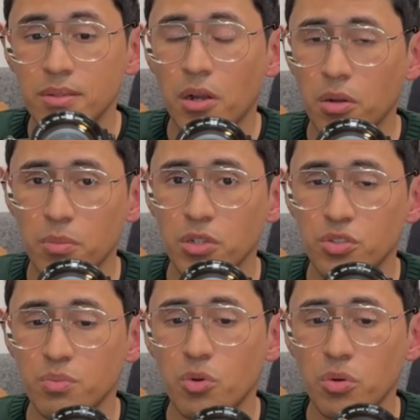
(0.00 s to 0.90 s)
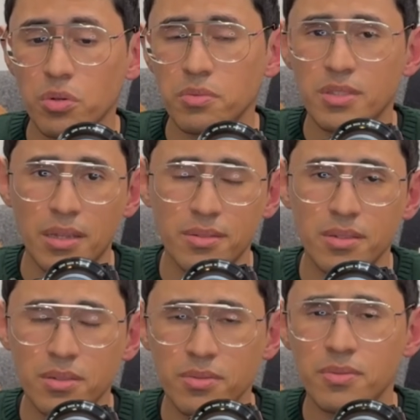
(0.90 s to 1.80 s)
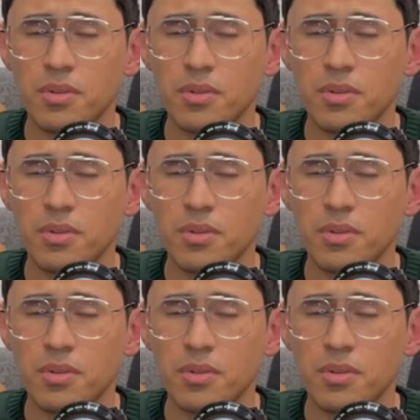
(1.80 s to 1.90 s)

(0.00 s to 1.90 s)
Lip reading: are much more sensitive,